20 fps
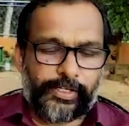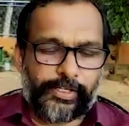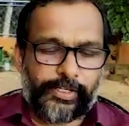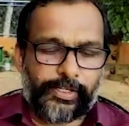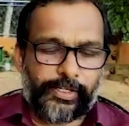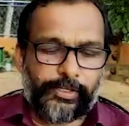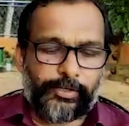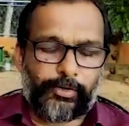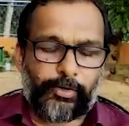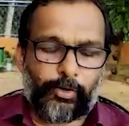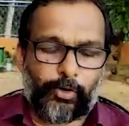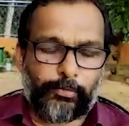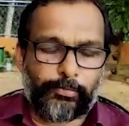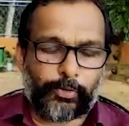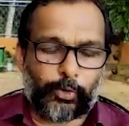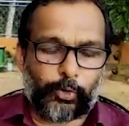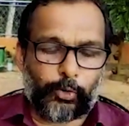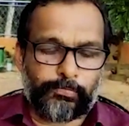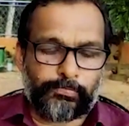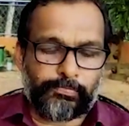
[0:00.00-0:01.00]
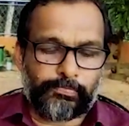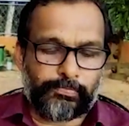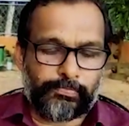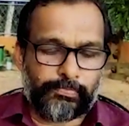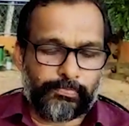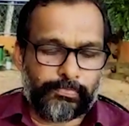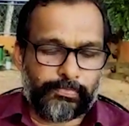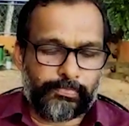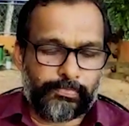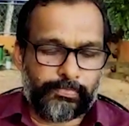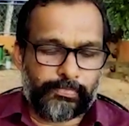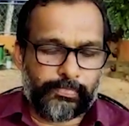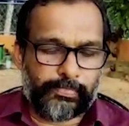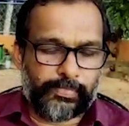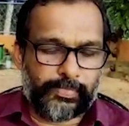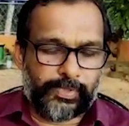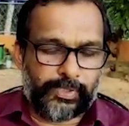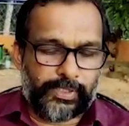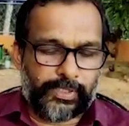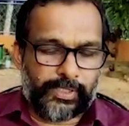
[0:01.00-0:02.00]
in home room,
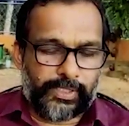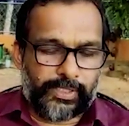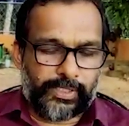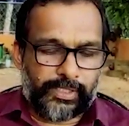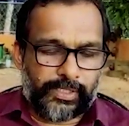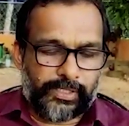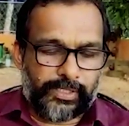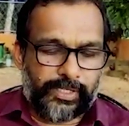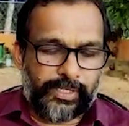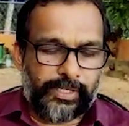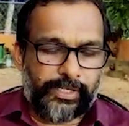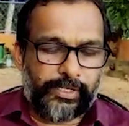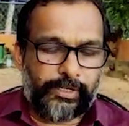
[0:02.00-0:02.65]
he